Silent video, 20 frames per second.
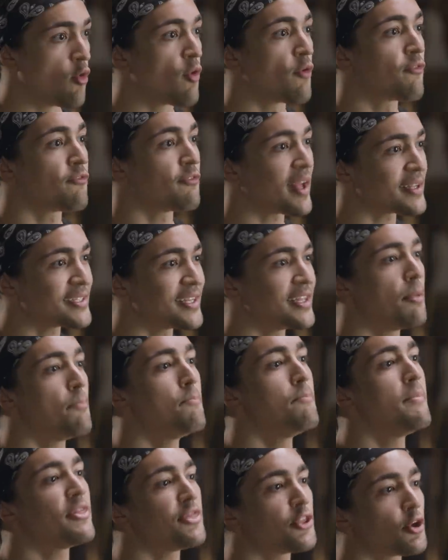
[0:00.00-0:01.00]
reflecting the
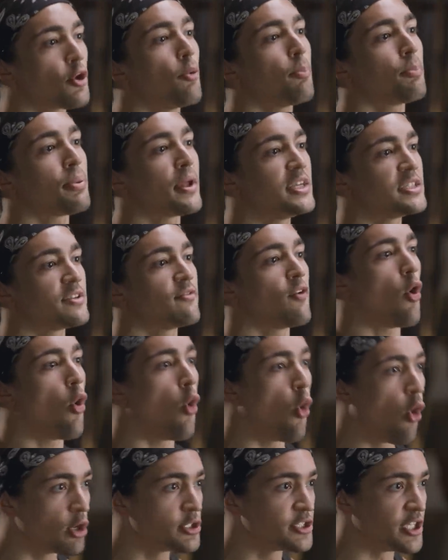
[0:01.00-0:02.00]
mythical place of
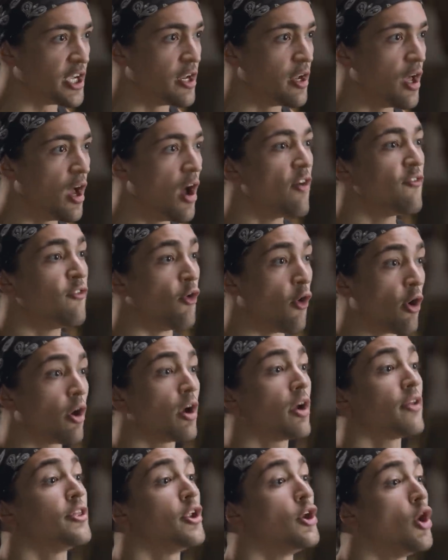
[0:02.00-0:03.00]
origin for the